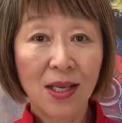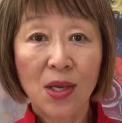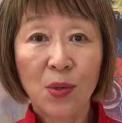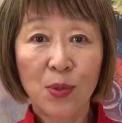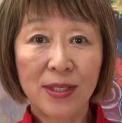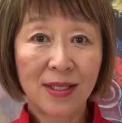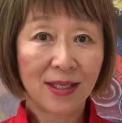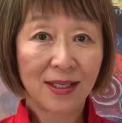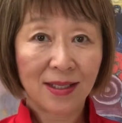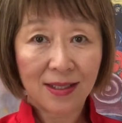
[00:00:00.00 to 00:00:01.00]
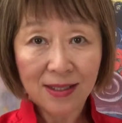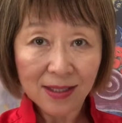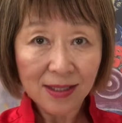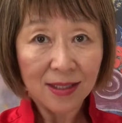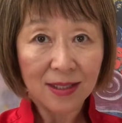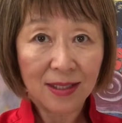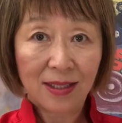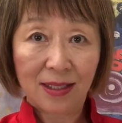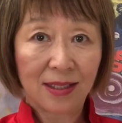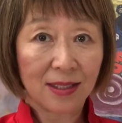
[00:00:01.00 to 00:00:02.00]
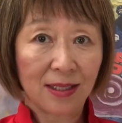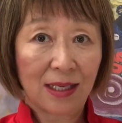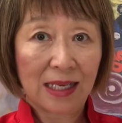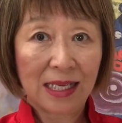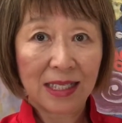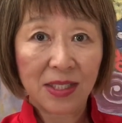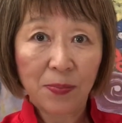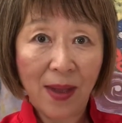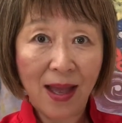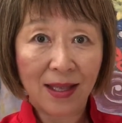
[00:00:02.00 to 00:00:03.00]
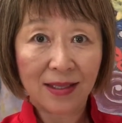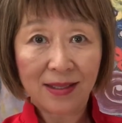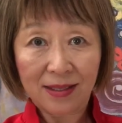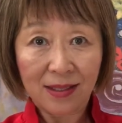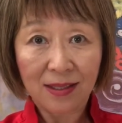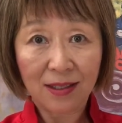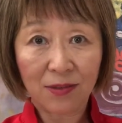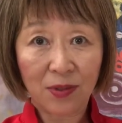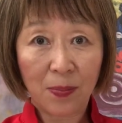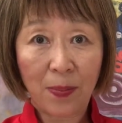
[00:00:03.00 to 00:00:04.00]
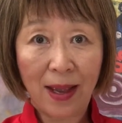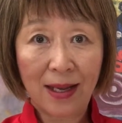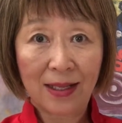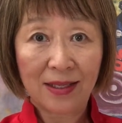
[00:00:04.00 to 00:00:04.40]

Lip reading: which is the expand of the belly.